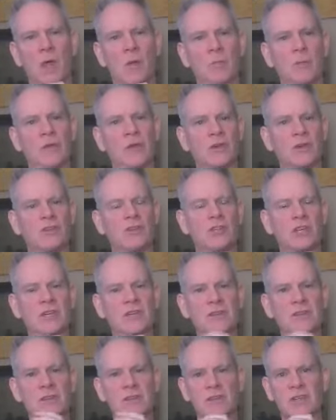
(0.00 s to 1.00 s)
Because
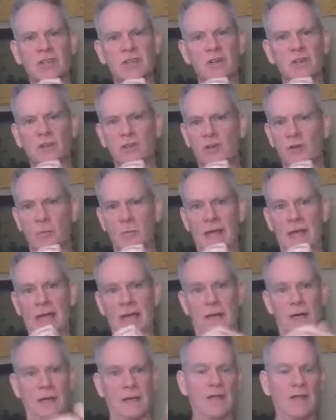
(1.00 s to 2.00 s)
Jesus in his
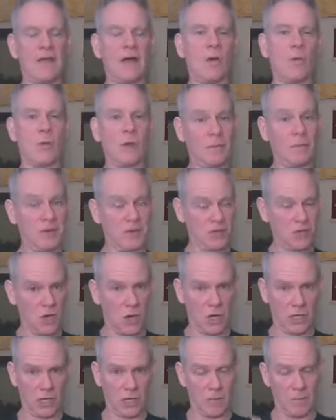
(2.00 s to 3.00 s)
humanity that we've been
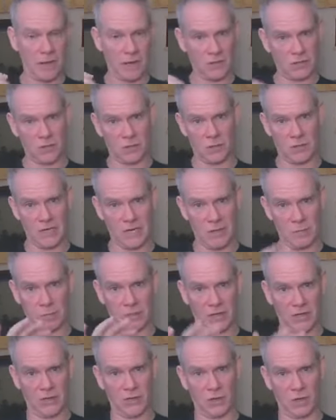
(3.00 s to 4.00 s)
talking about so
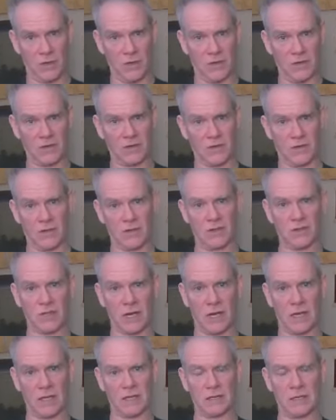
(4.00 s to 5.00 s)
deeply during this
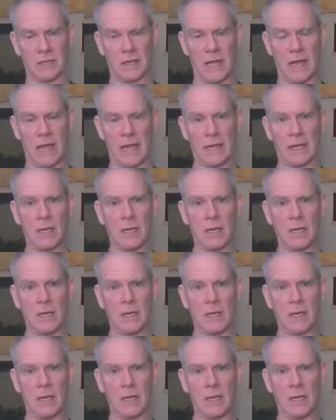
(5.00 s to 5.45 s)
study today,